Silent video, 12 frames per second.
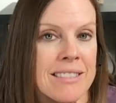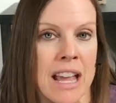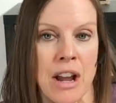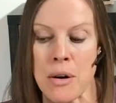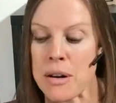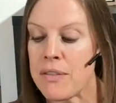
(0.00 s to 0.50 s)

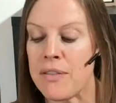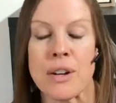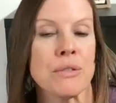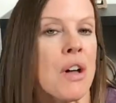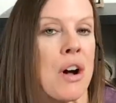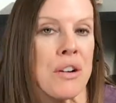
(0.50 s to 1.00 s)
They already
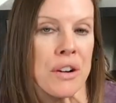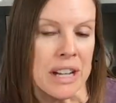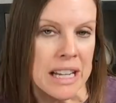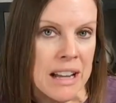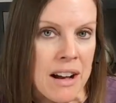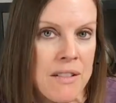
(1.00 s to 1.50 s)
feel not
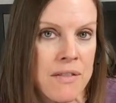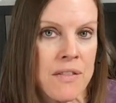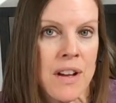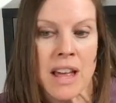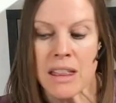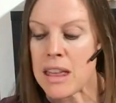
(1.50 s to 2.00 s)
good
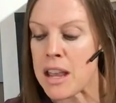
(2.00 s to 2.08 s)
enough.